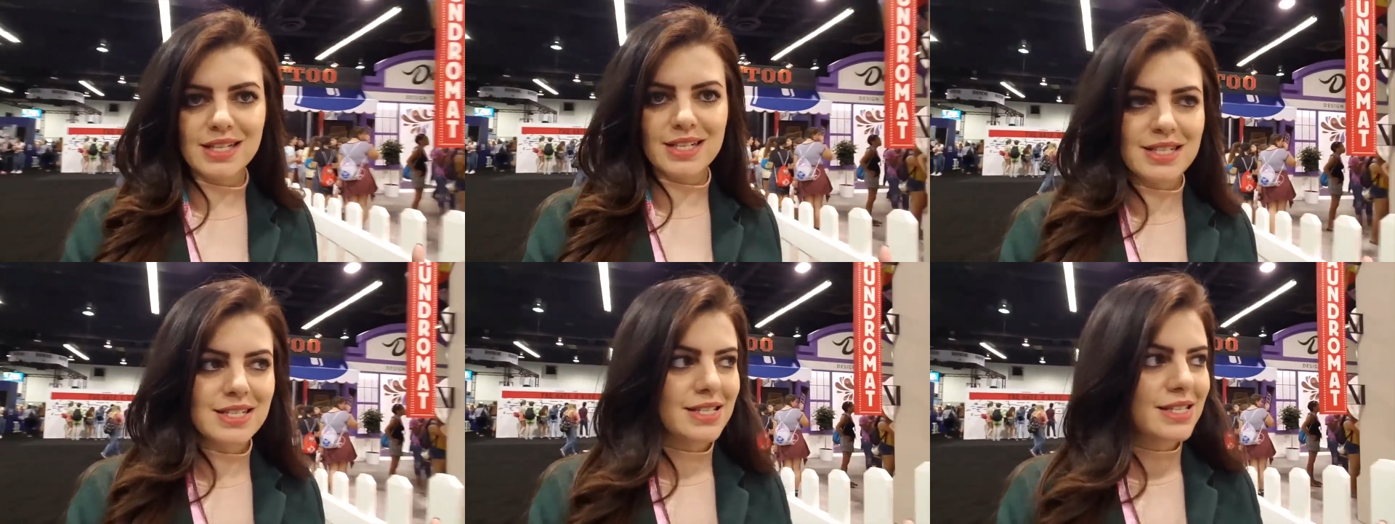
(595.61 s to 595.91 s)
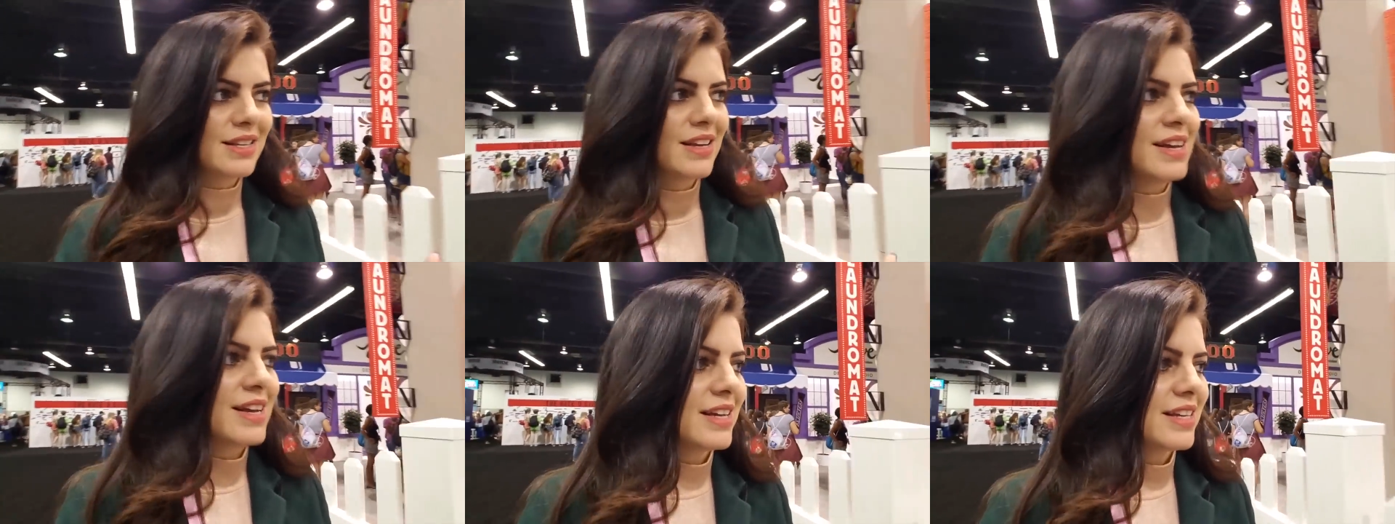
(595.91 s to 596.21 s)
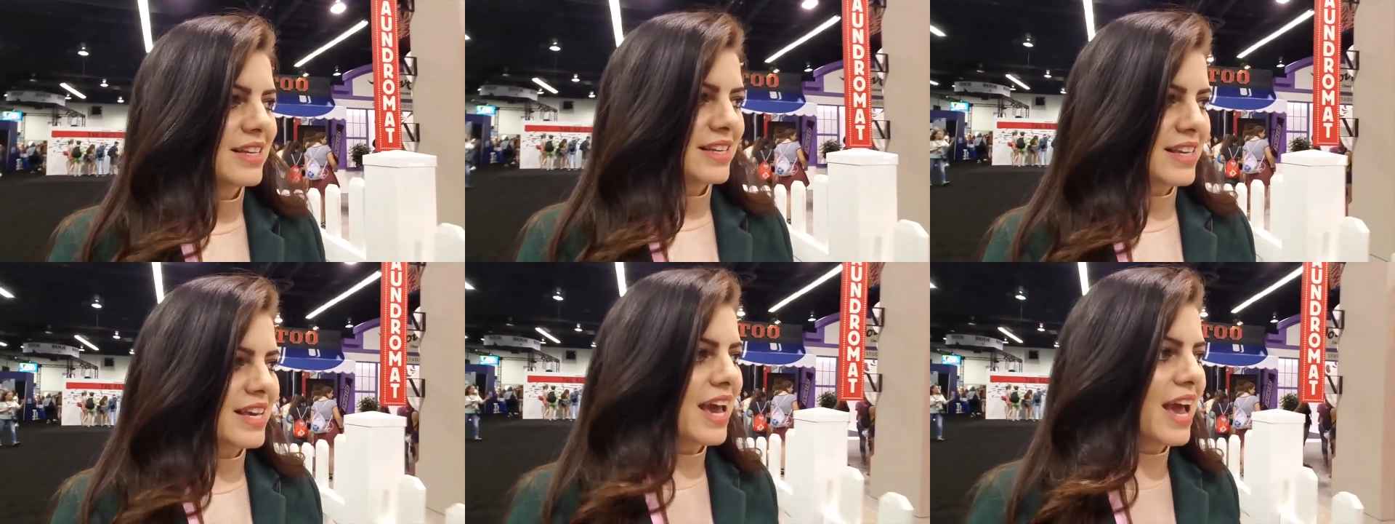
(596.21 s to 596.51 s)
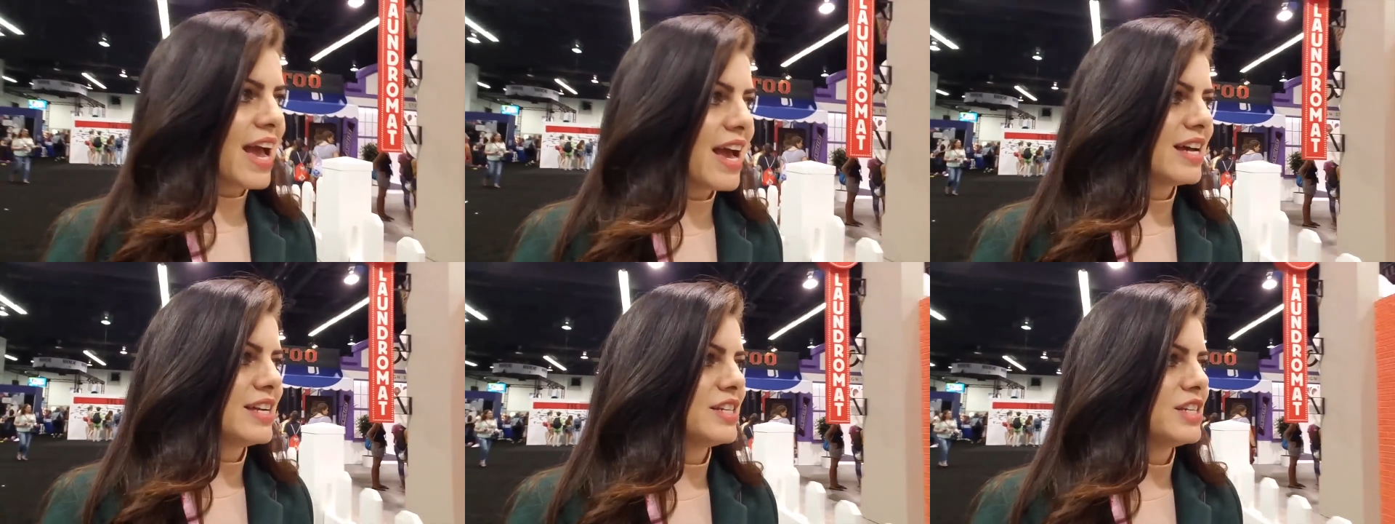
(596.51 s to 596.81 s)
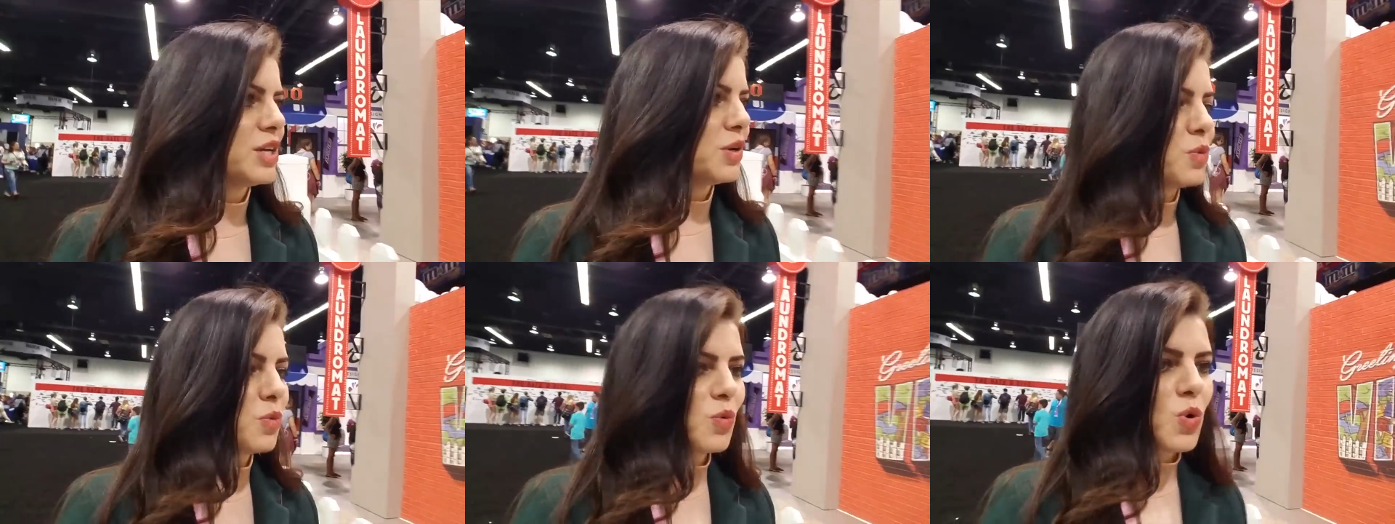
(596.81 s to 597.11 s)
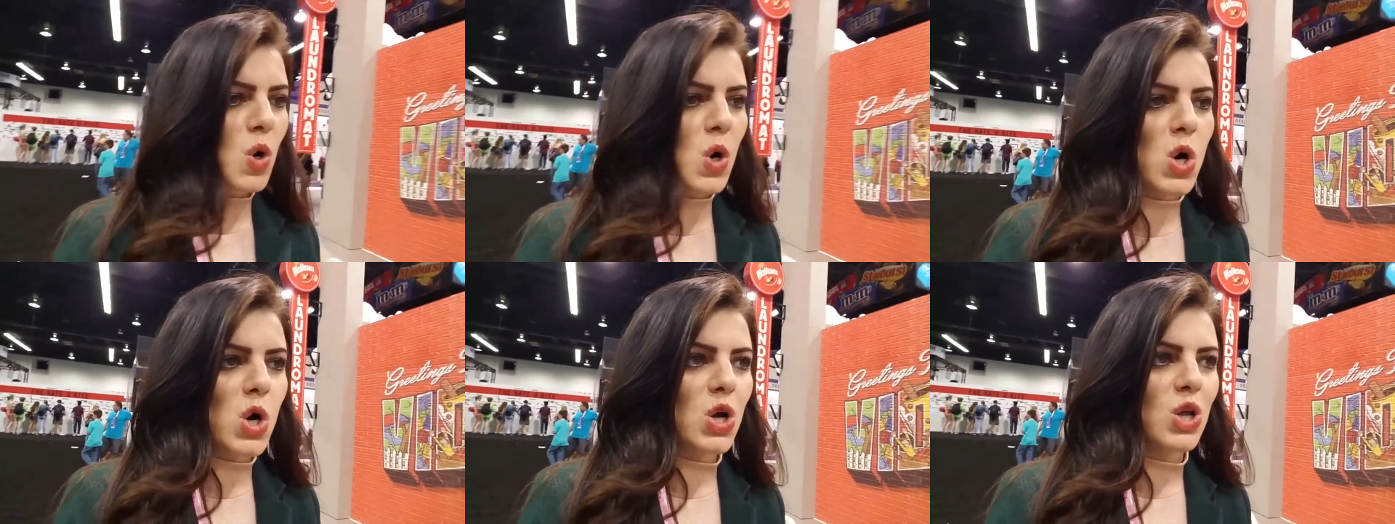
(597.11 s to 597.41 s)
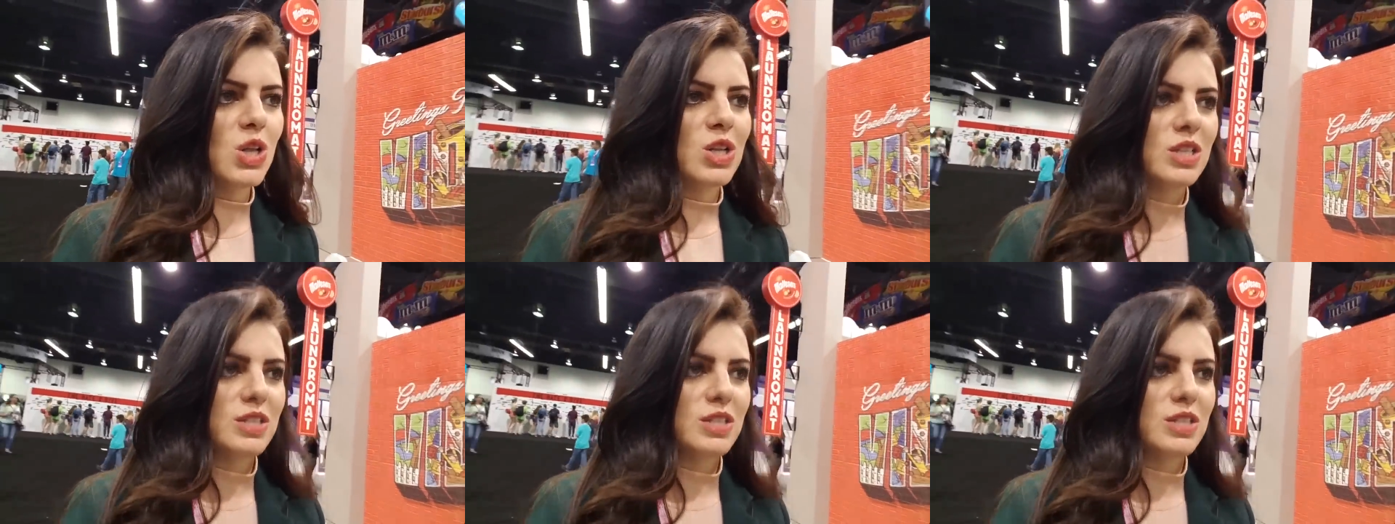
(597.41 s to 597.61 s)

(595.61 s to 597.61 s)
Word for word: this candy world.